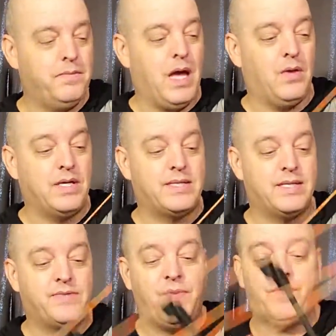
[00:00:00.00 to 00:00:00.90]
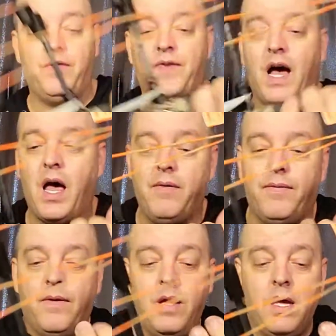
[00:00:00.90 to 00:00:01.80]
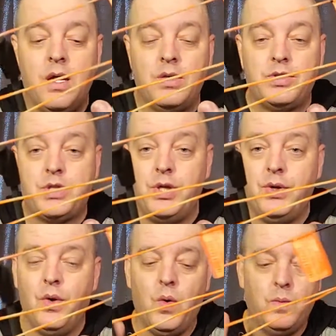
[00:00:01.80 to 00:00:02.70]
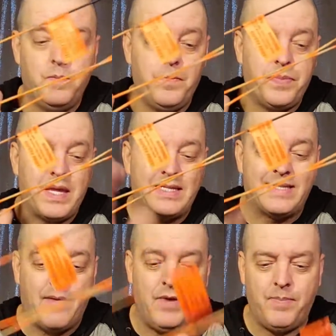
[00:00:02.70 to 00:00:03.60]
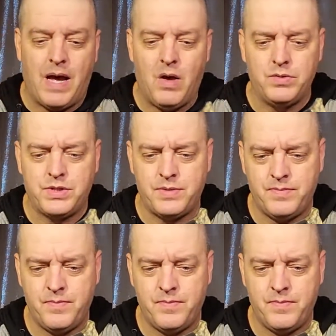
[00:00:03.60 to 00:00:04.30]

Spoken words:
Now this is 55 to 70 pounds.